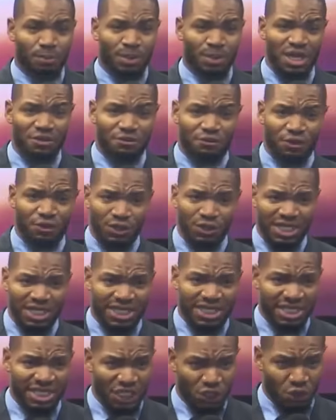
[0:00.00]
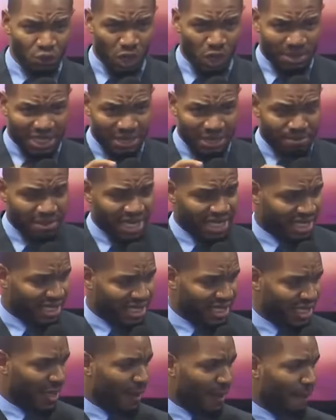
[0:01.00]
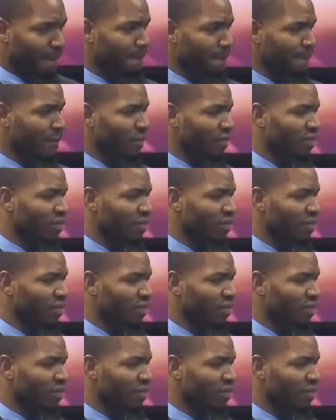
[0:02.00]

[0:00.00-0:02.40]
I'm praying for you this season, you obtain mercy.